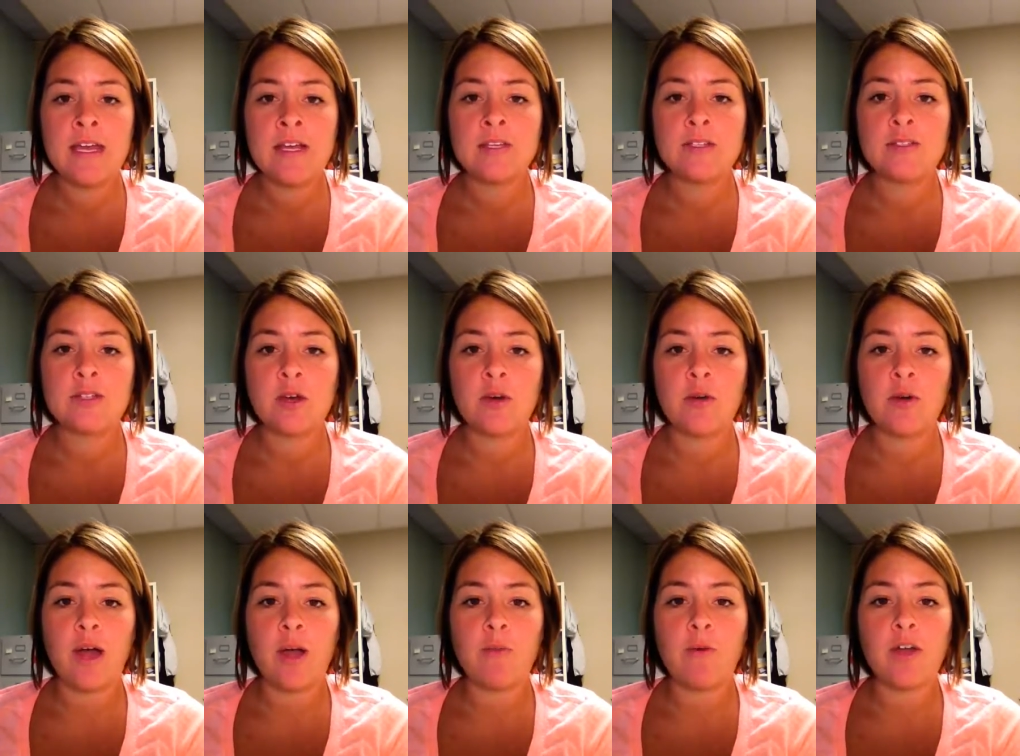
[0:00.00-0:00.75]

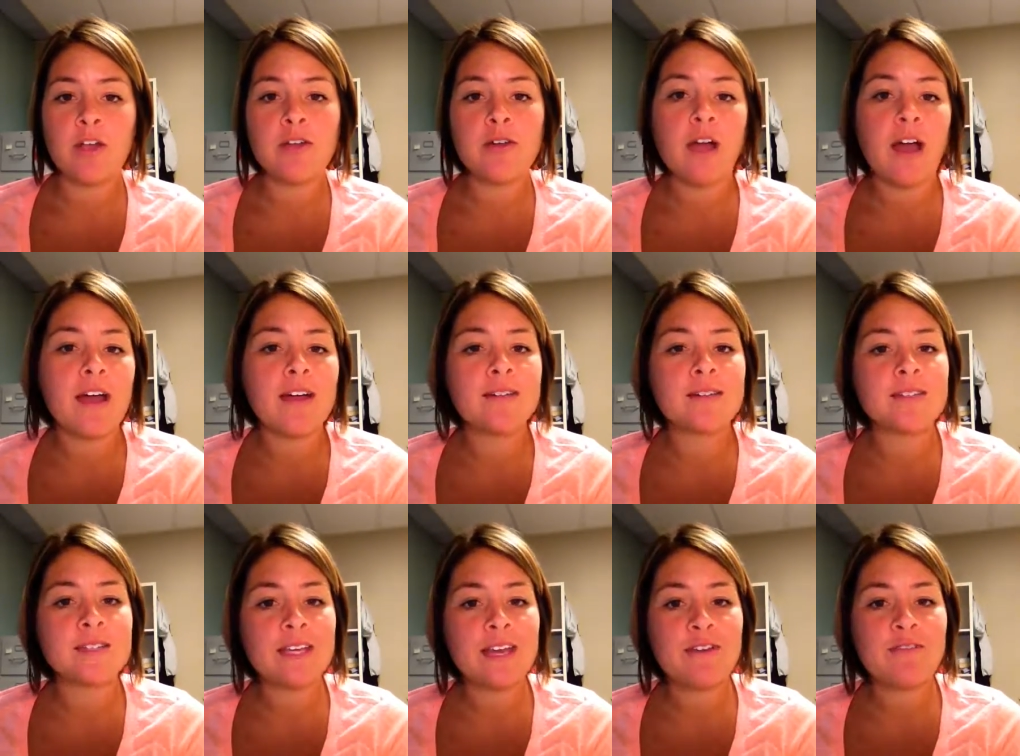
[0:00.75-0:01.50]
So I want you
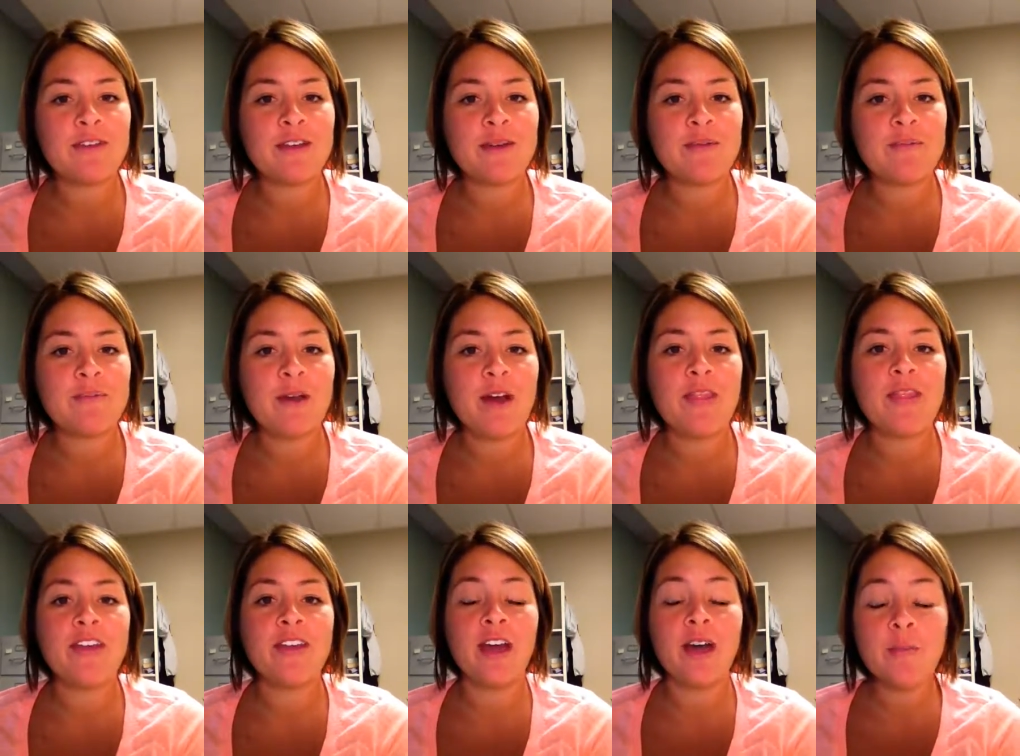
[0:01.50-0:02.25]
guys to give him
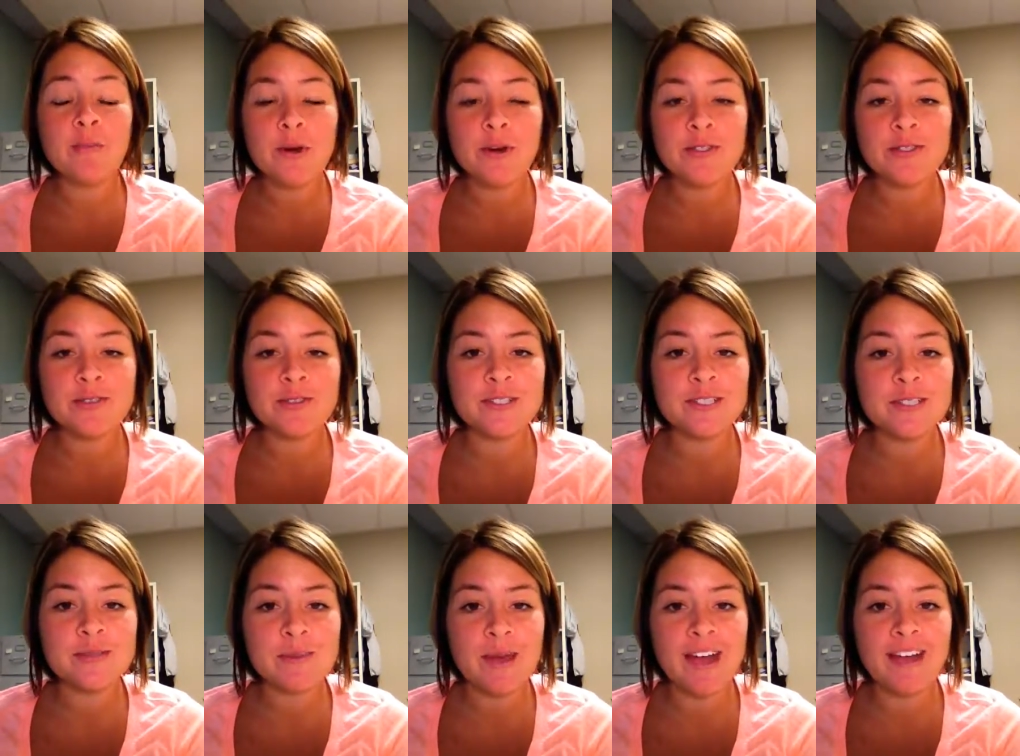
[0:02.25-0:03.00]
the utmost
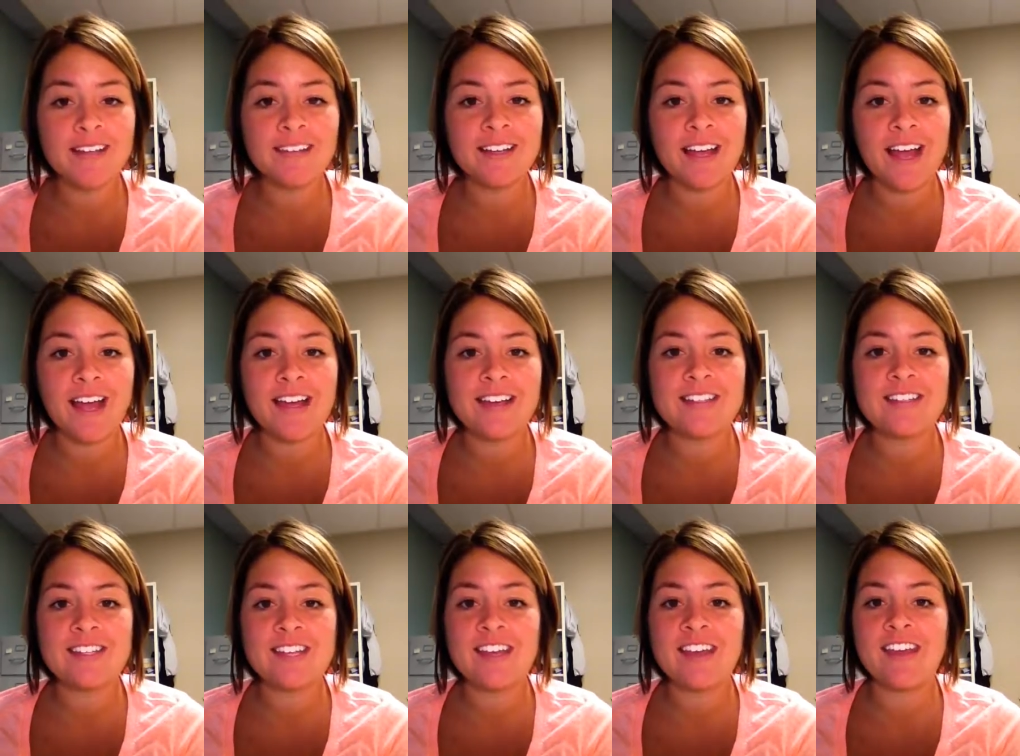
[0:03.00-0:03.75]
respect
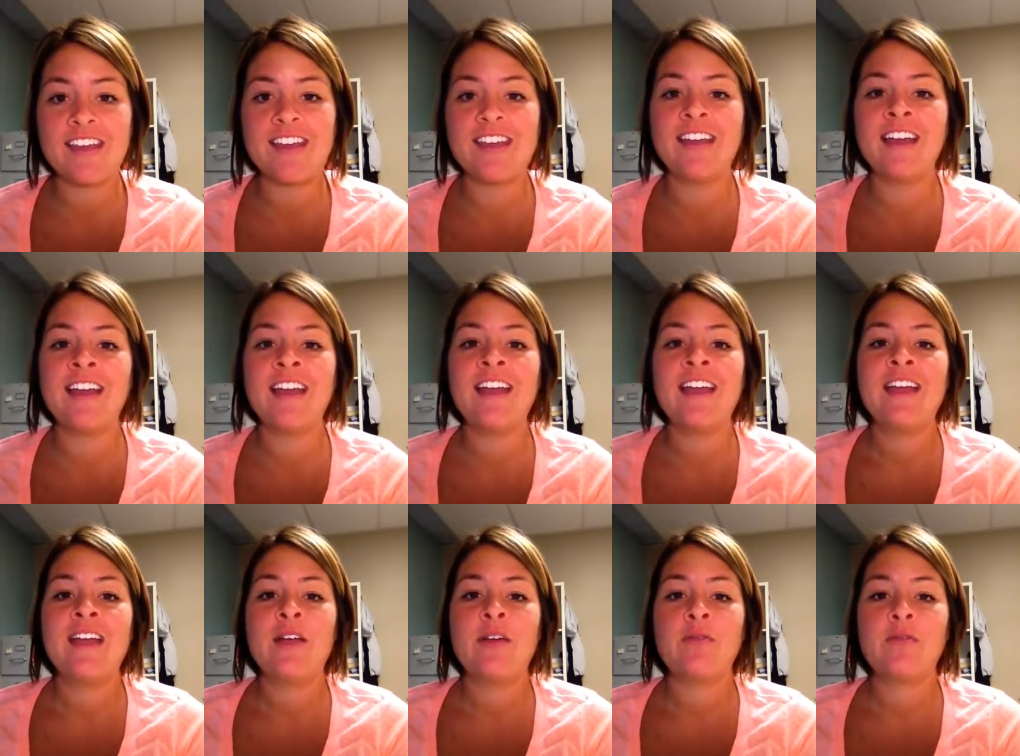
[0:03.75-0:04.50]
as he
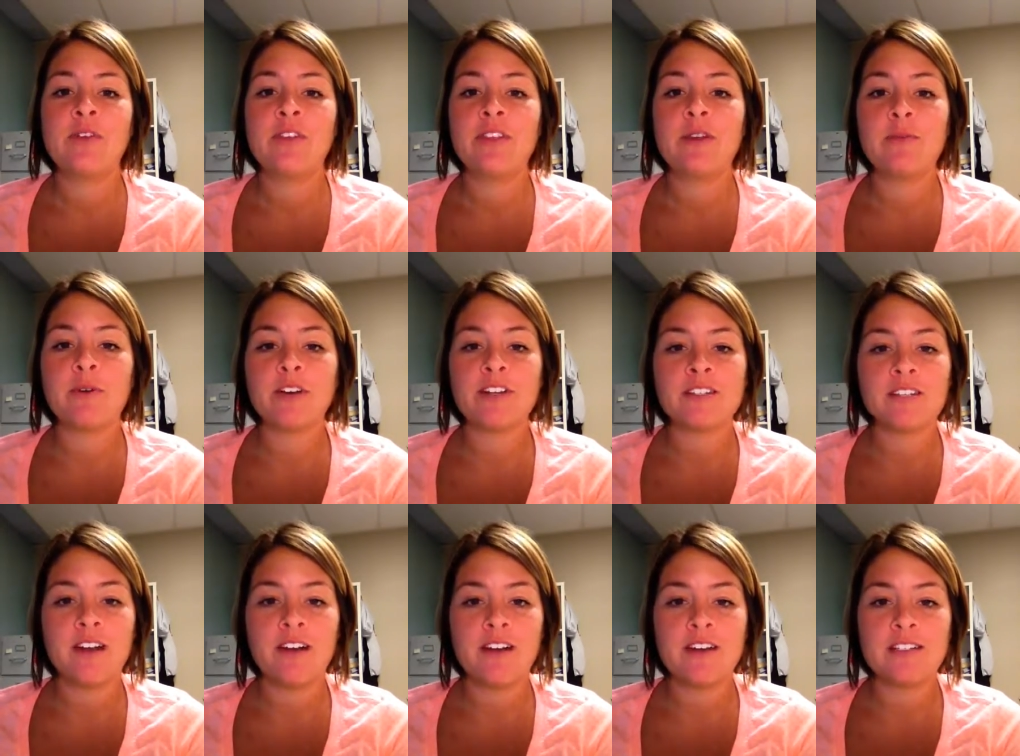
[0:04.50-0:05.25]
really
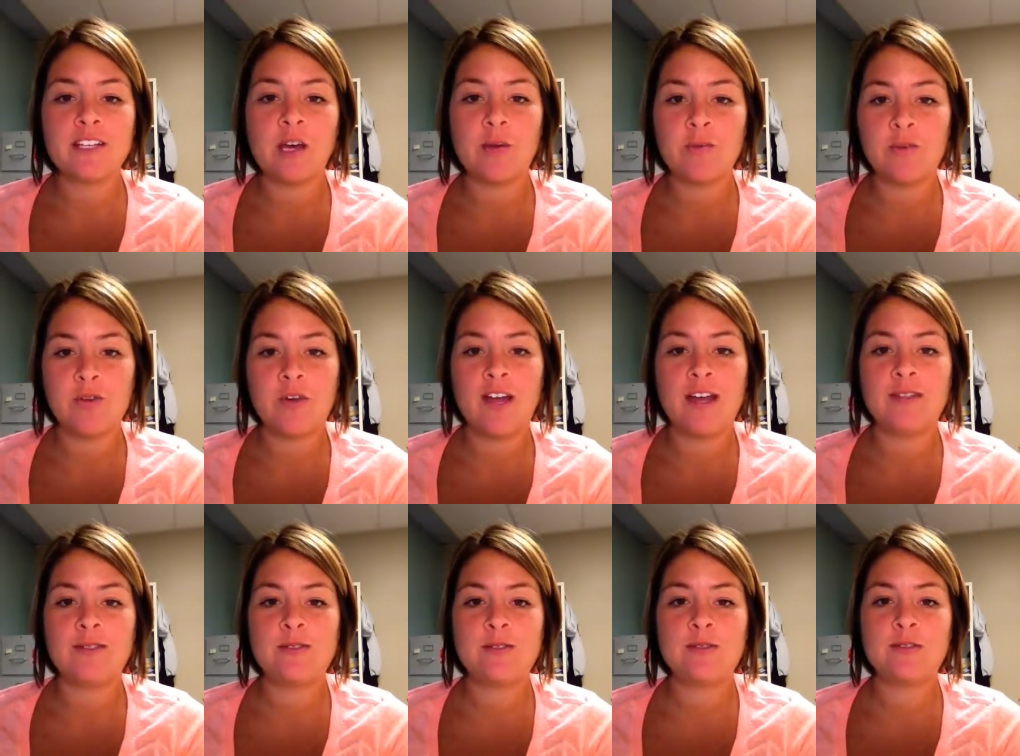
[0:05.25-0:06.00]
works hard to help you
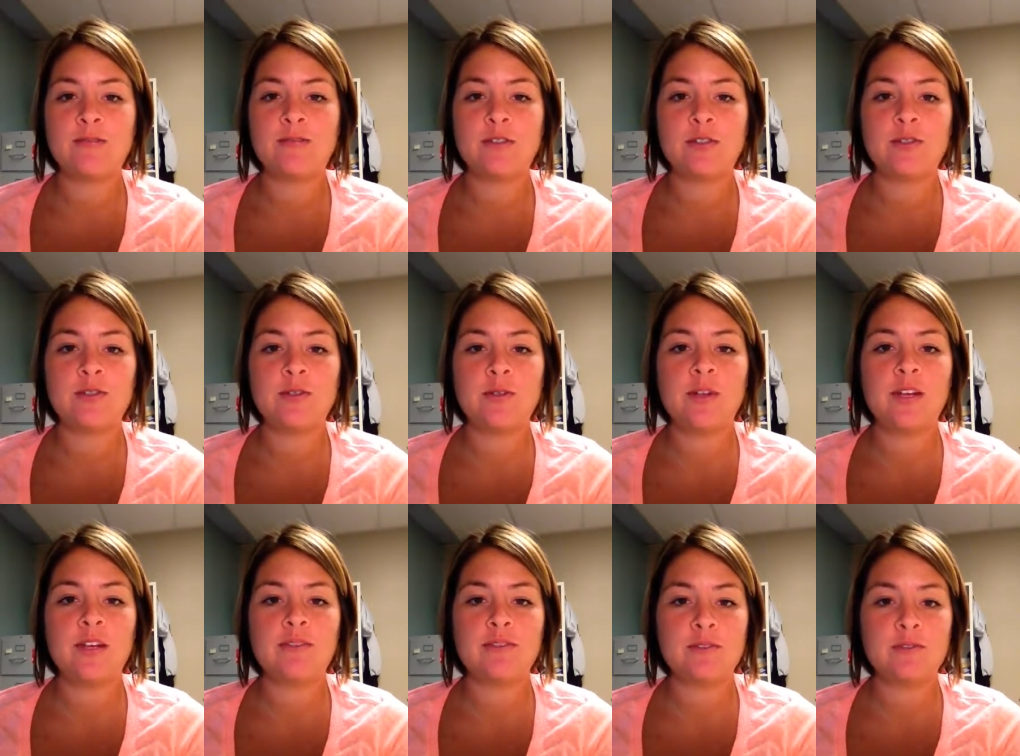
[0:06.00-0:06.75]
guys through the first 2
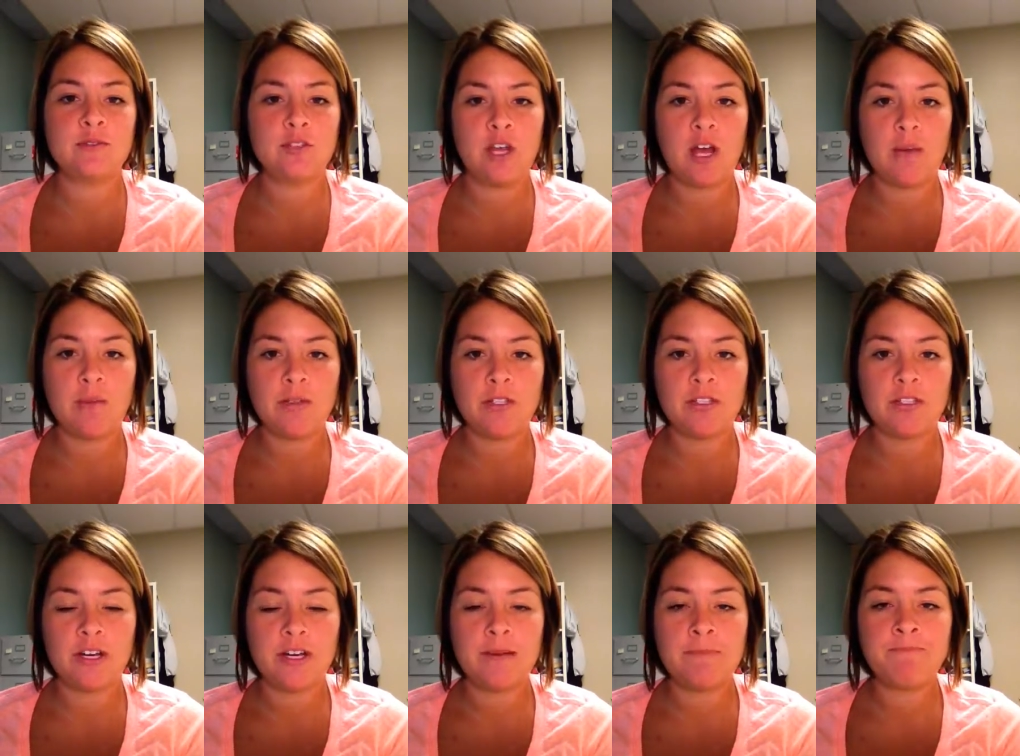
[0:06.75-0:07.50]
days of
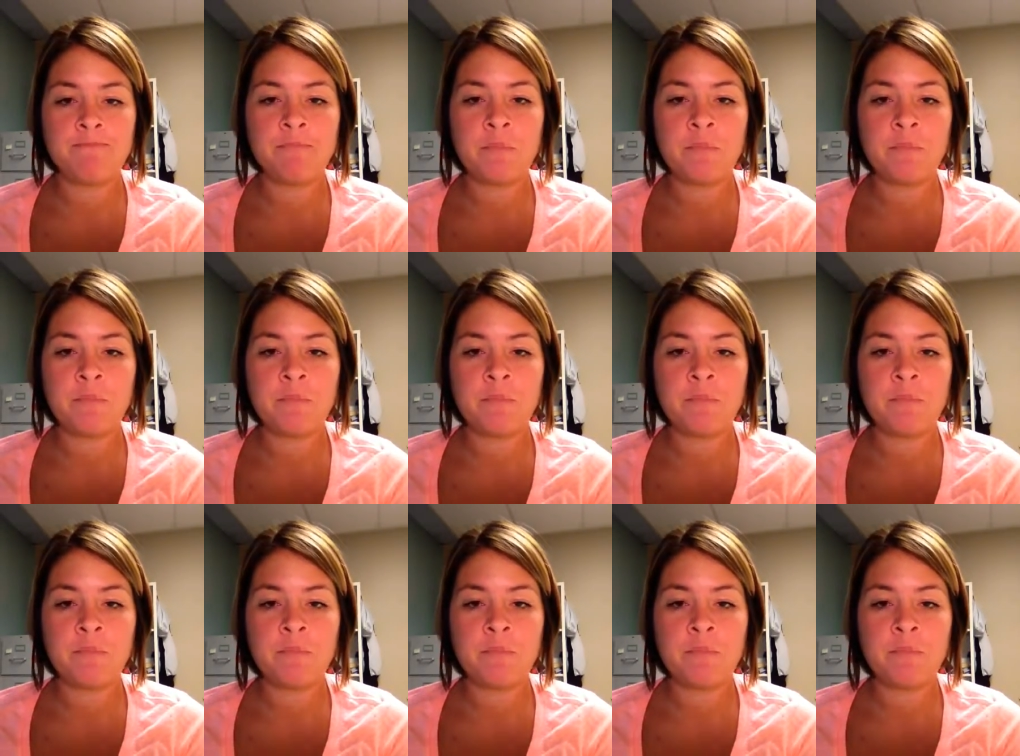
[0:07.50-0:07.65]
geometry.